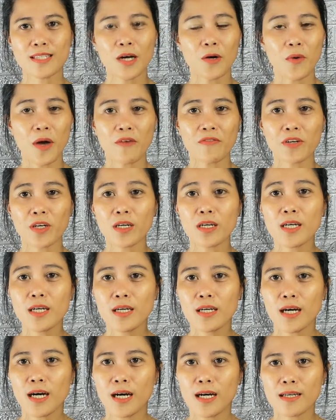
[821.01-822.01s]
However,
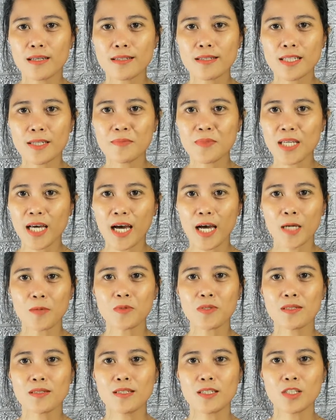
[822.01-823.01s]

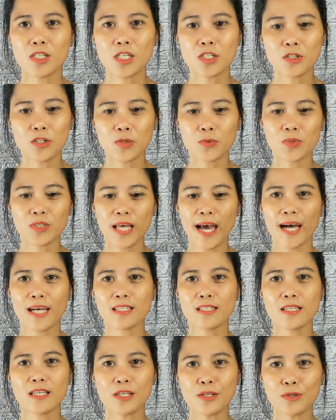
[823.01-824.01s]
sometimes the teacher would
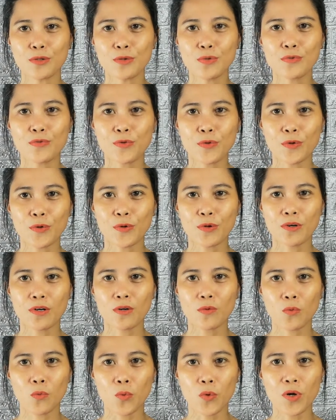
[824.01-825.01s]
ask you for
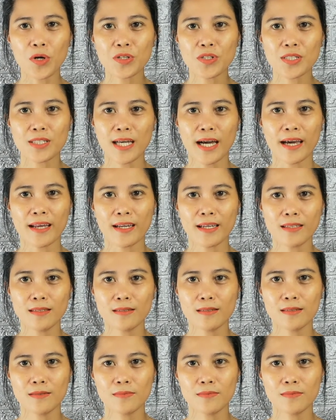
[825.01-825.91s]
works cited,